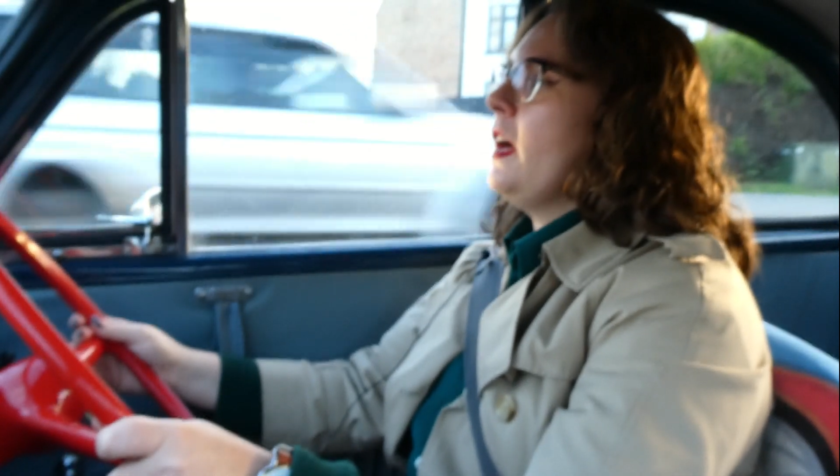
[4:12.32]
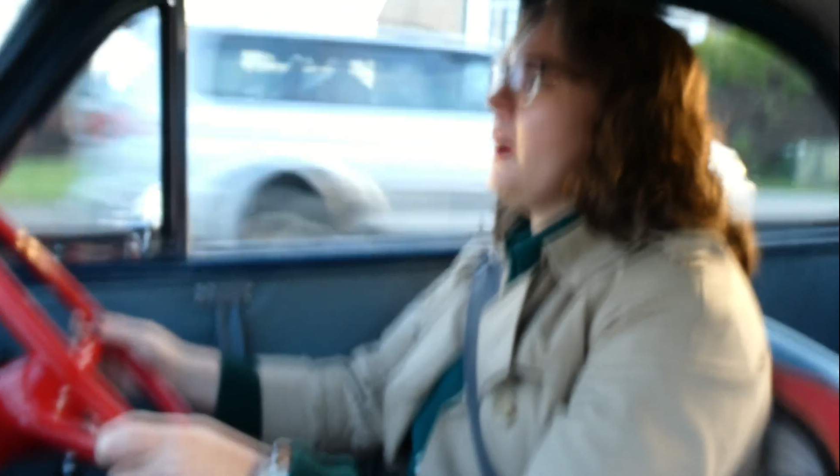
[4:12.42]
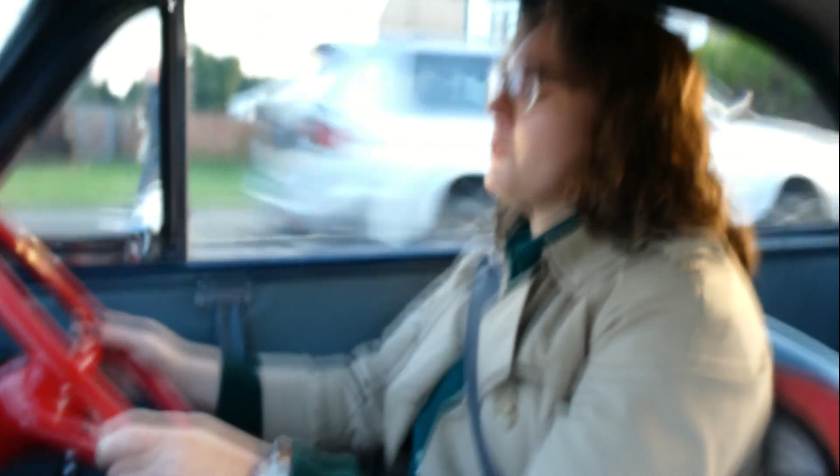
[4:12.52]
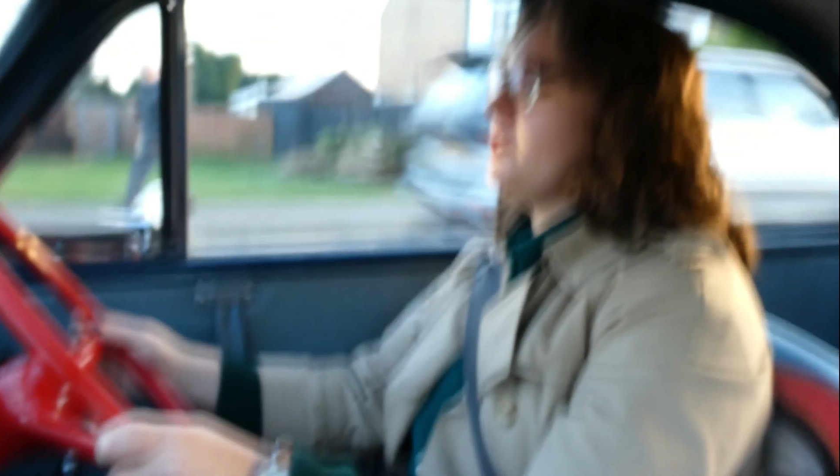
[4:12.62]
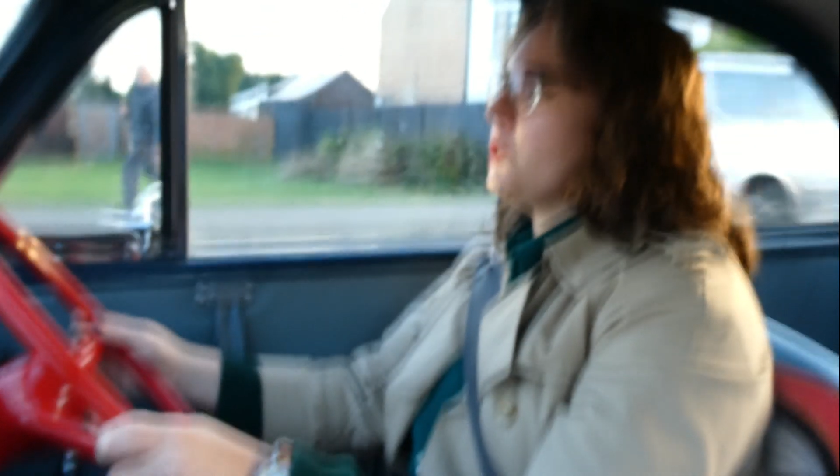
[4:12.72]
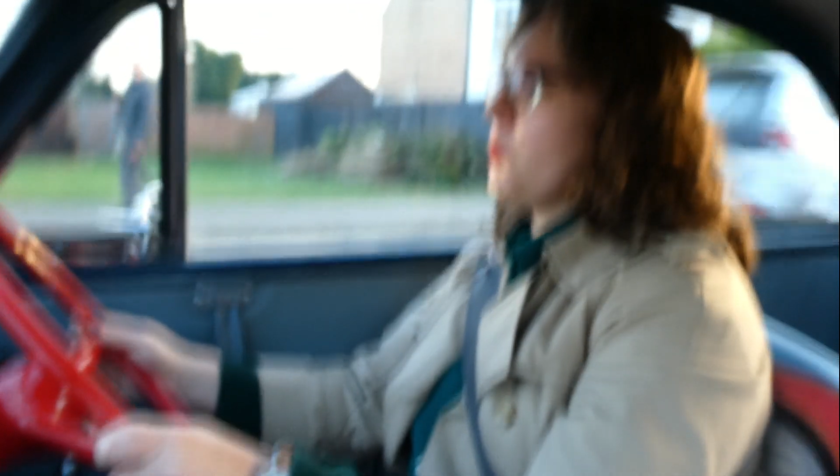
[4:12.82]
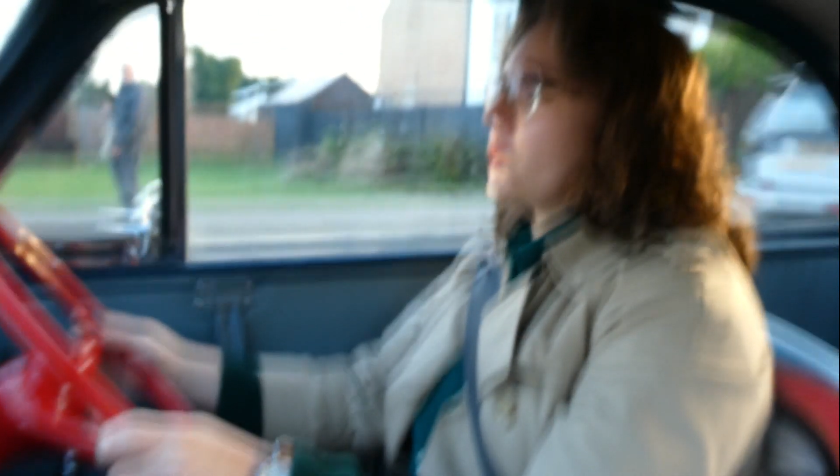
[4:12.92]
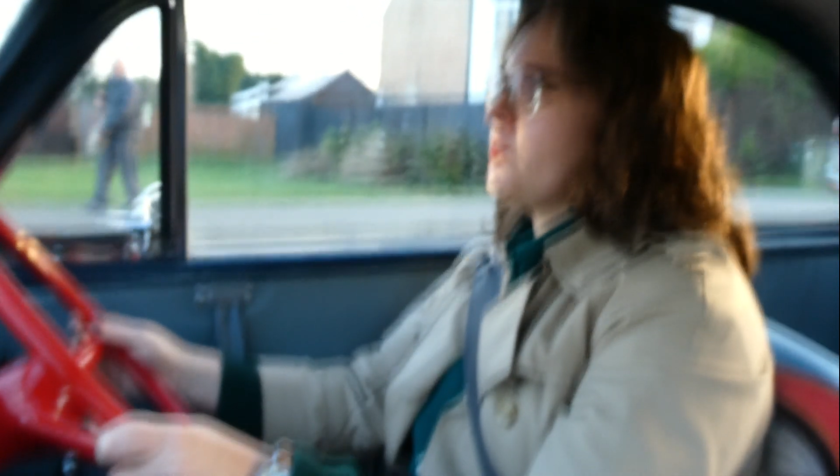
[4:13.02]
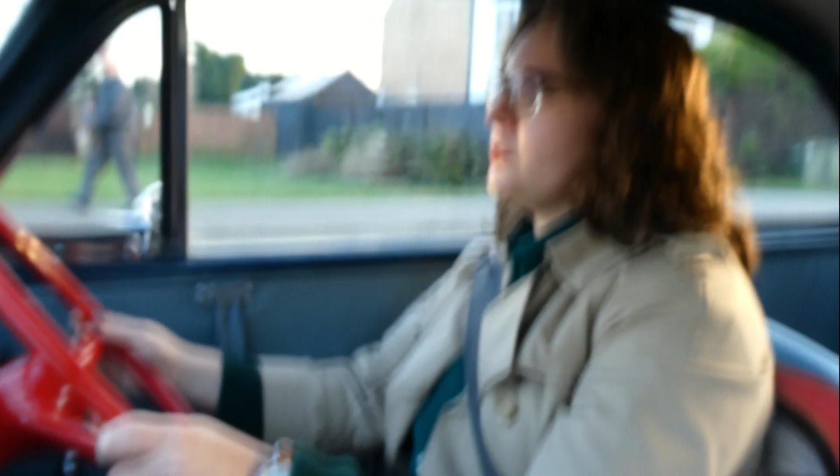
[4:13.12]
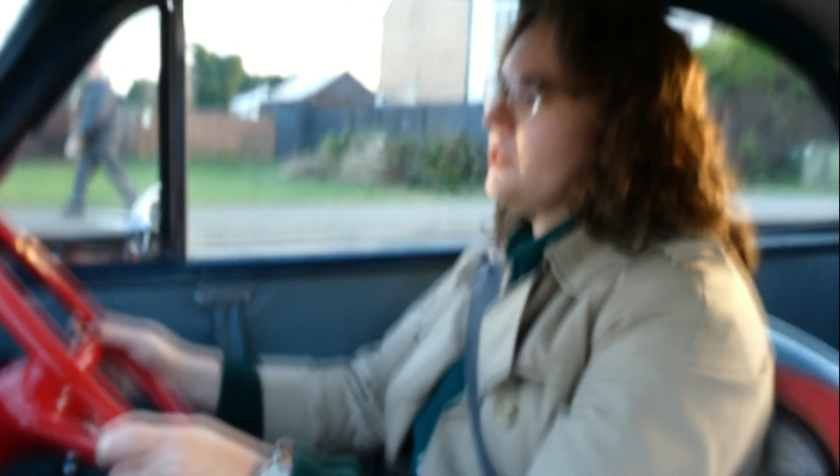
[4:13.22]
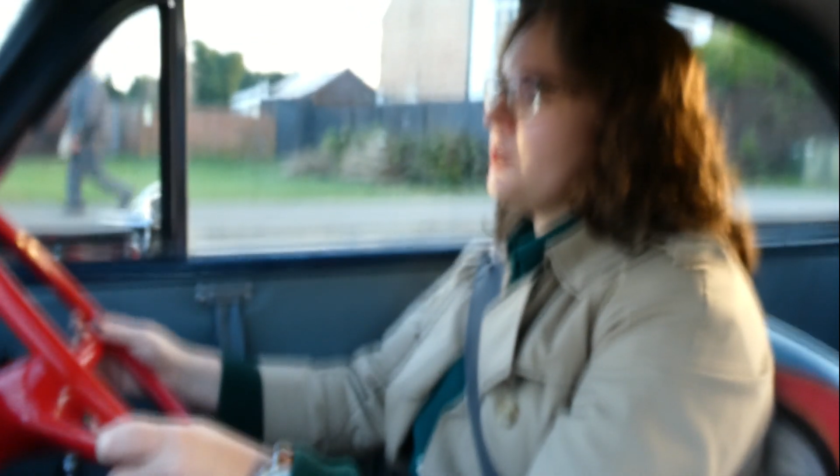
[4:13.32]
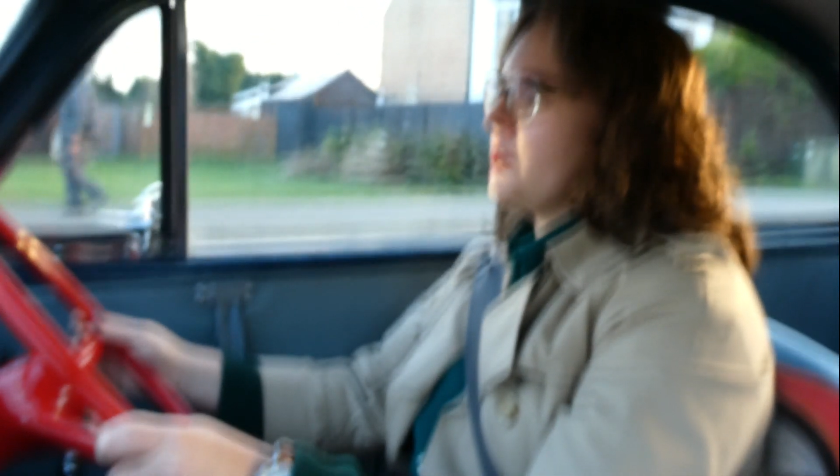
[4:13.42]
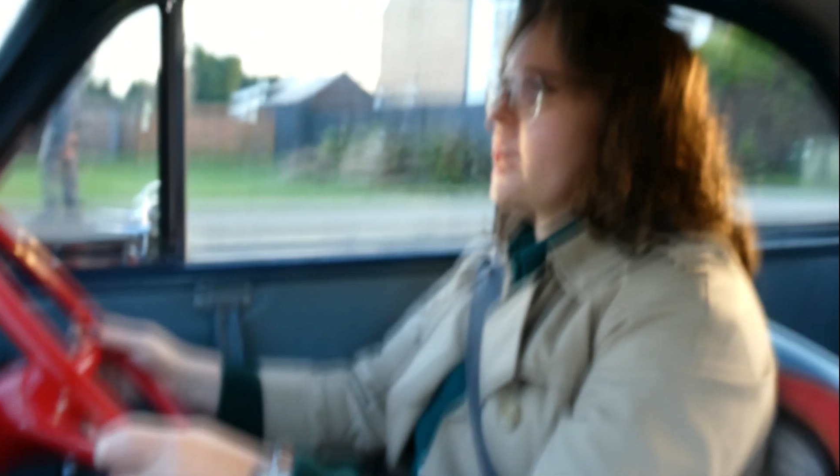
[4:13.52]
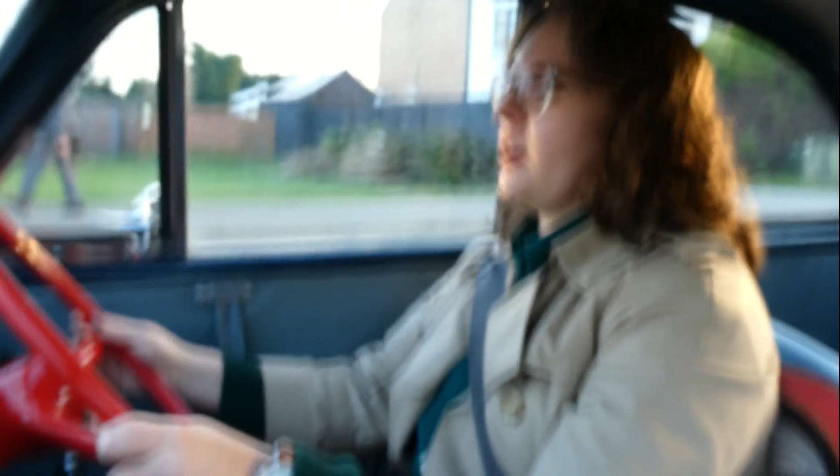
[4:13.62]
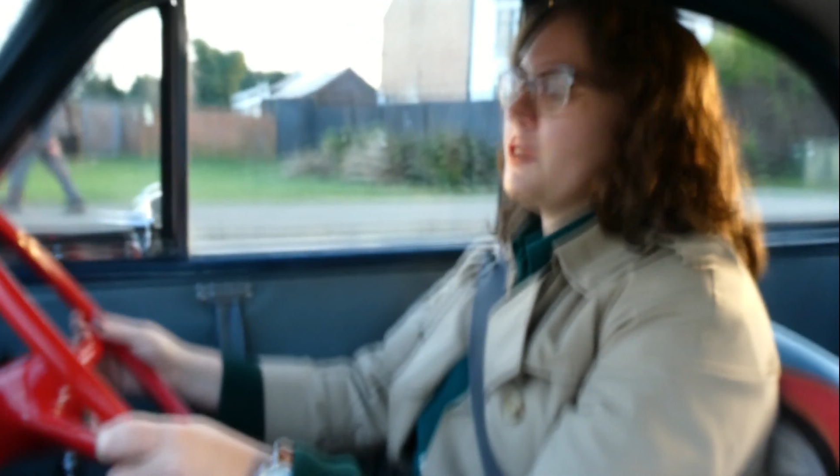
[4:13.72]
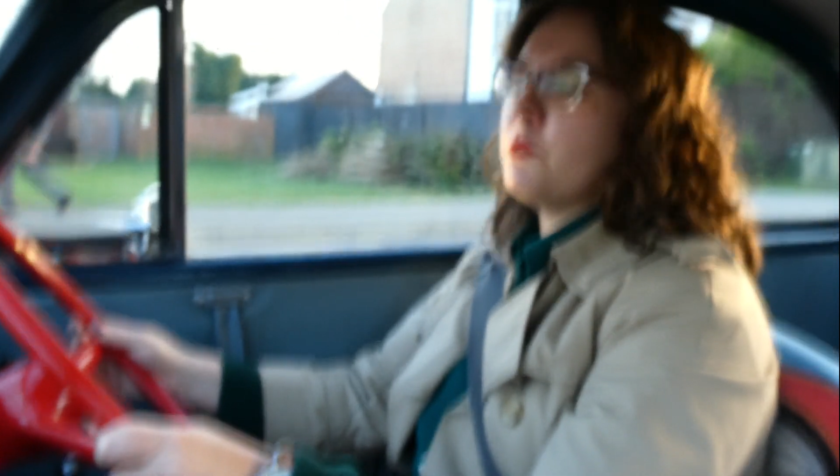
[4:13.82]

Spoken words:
every so often to kind